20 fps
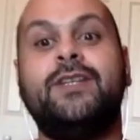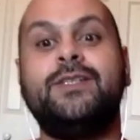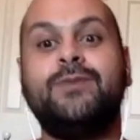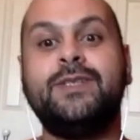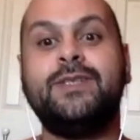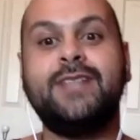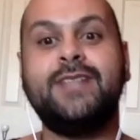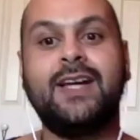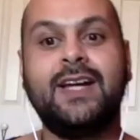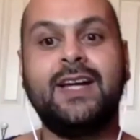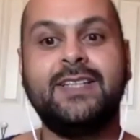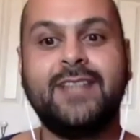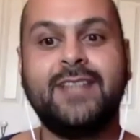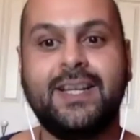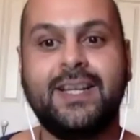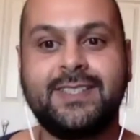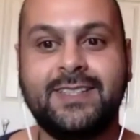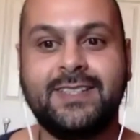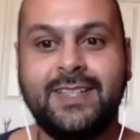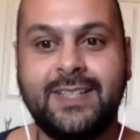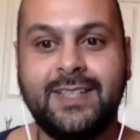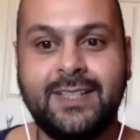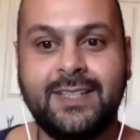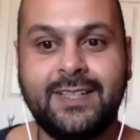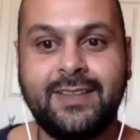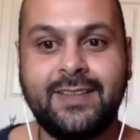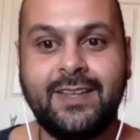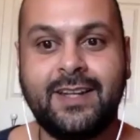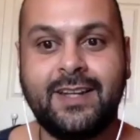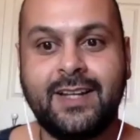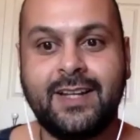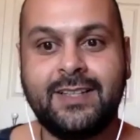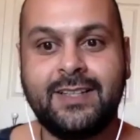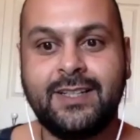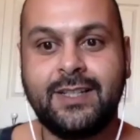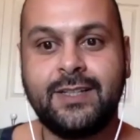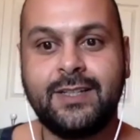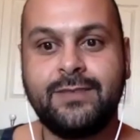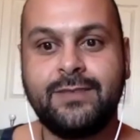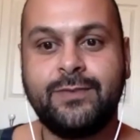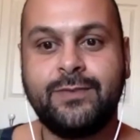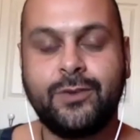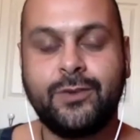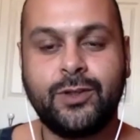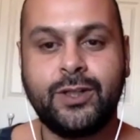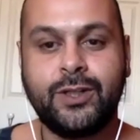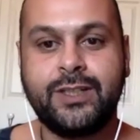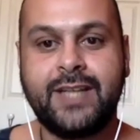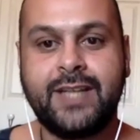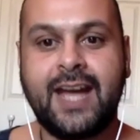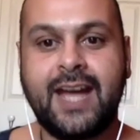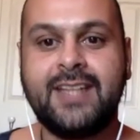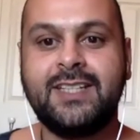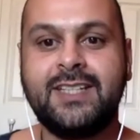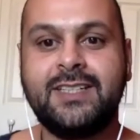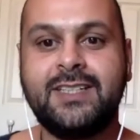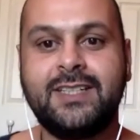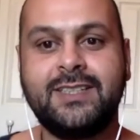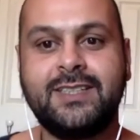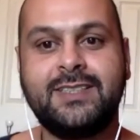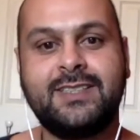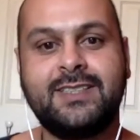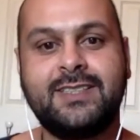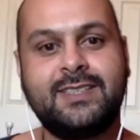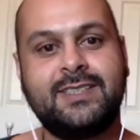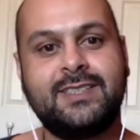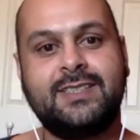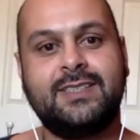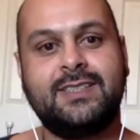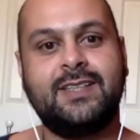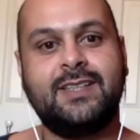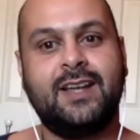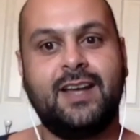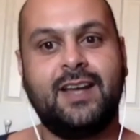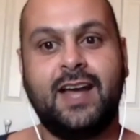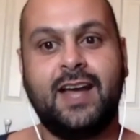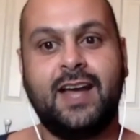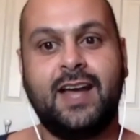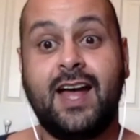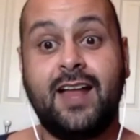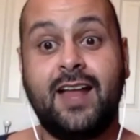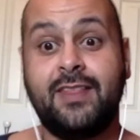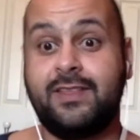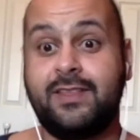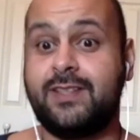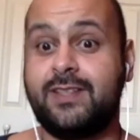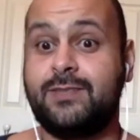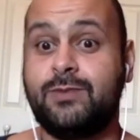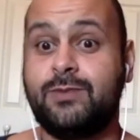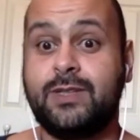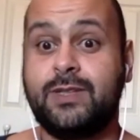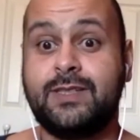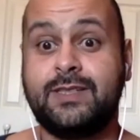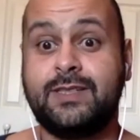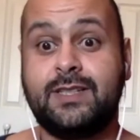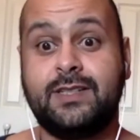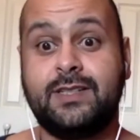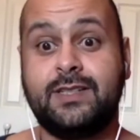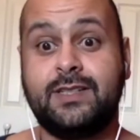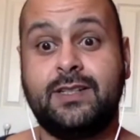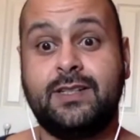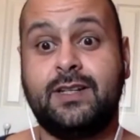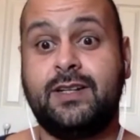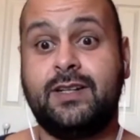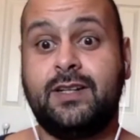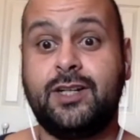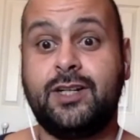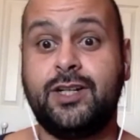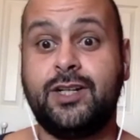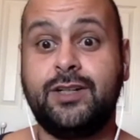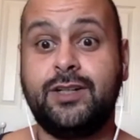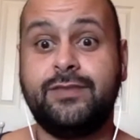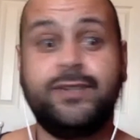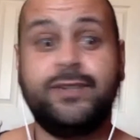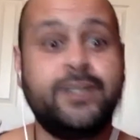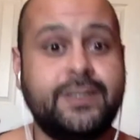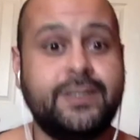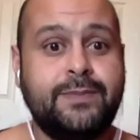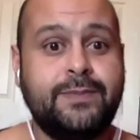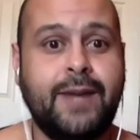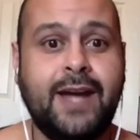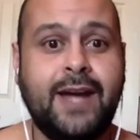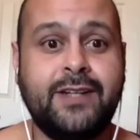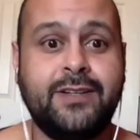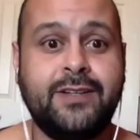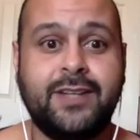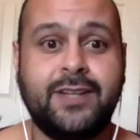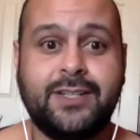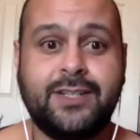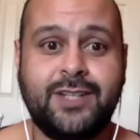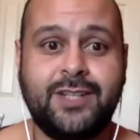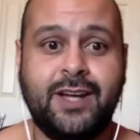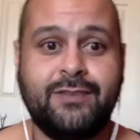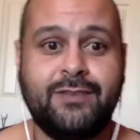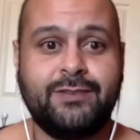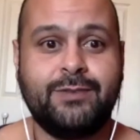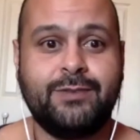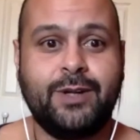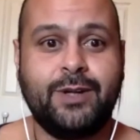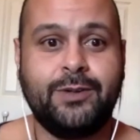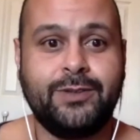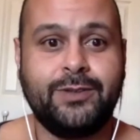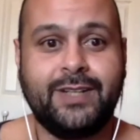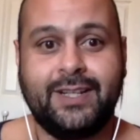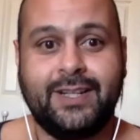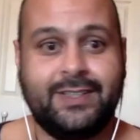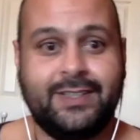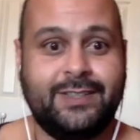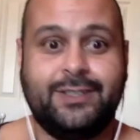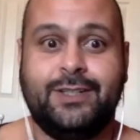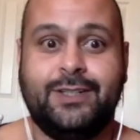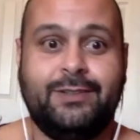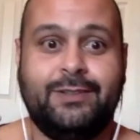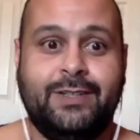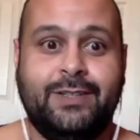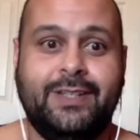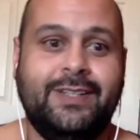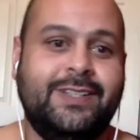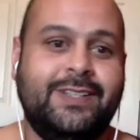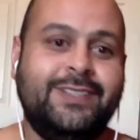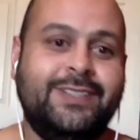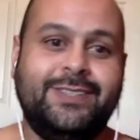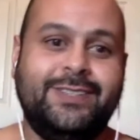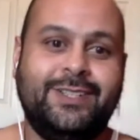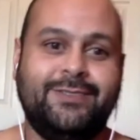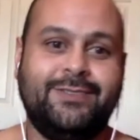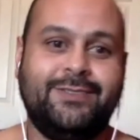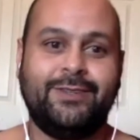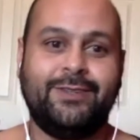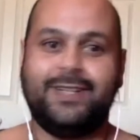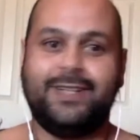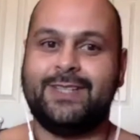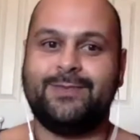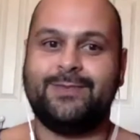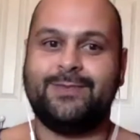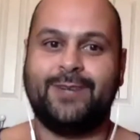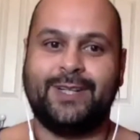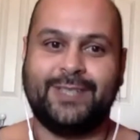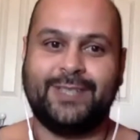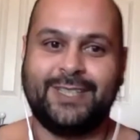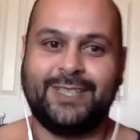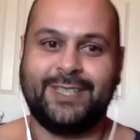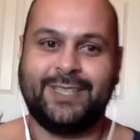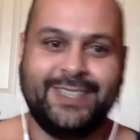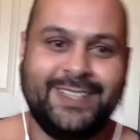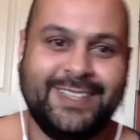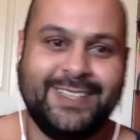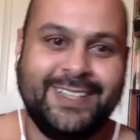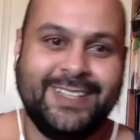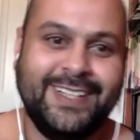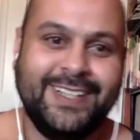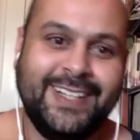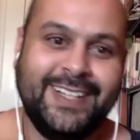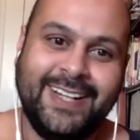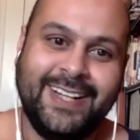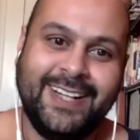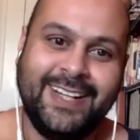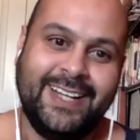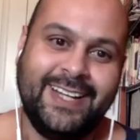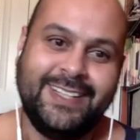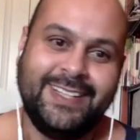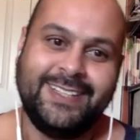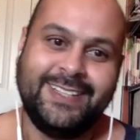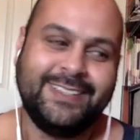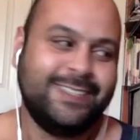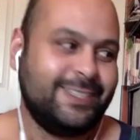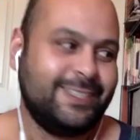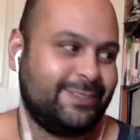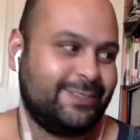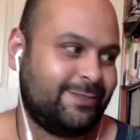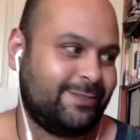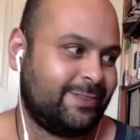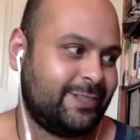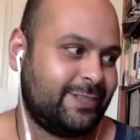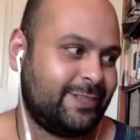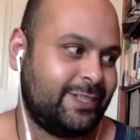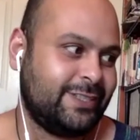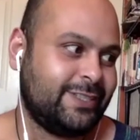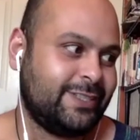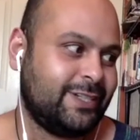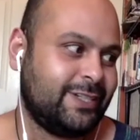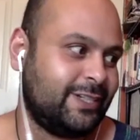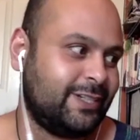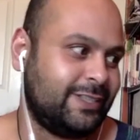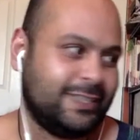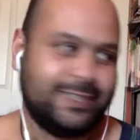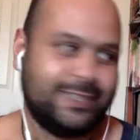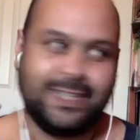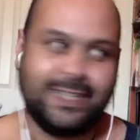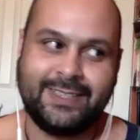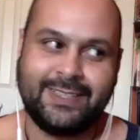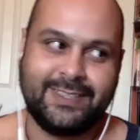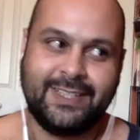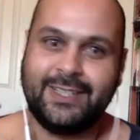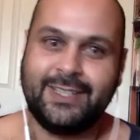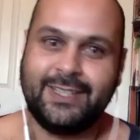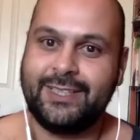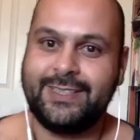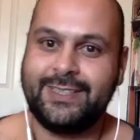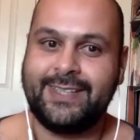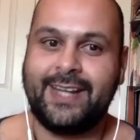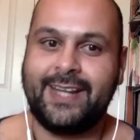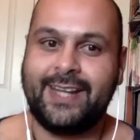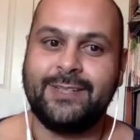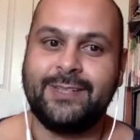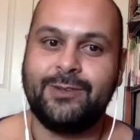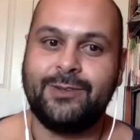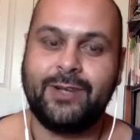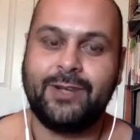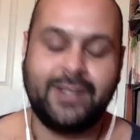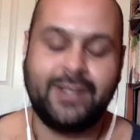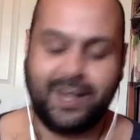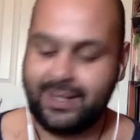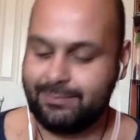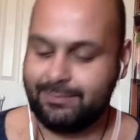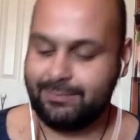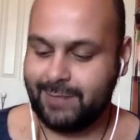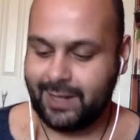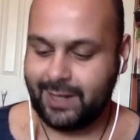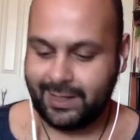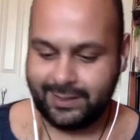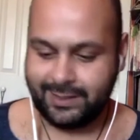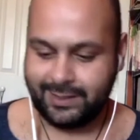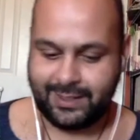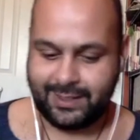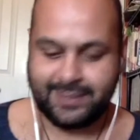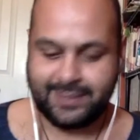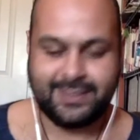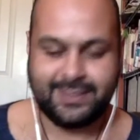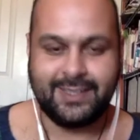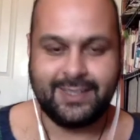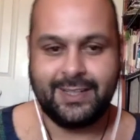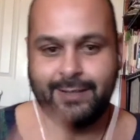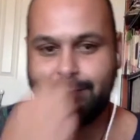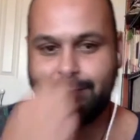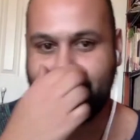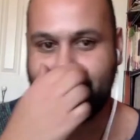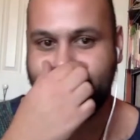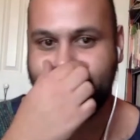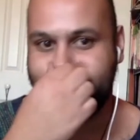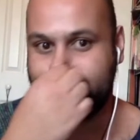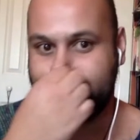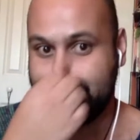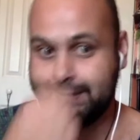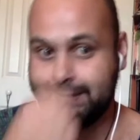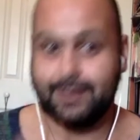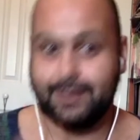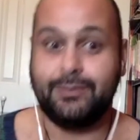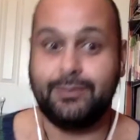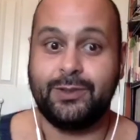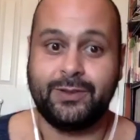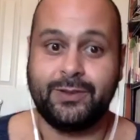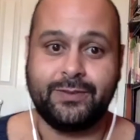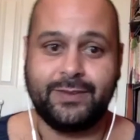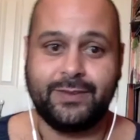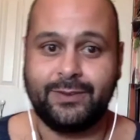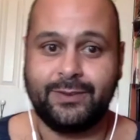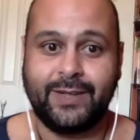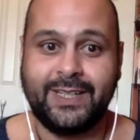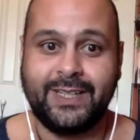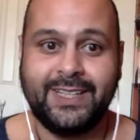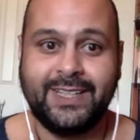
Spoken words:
a test knit that I did for Dani Knits, and this was her first pattern that she ever wrote, and she she wrote a sweater, and she's currently testing her second one. I'm not testing it, but it's a beautiful one.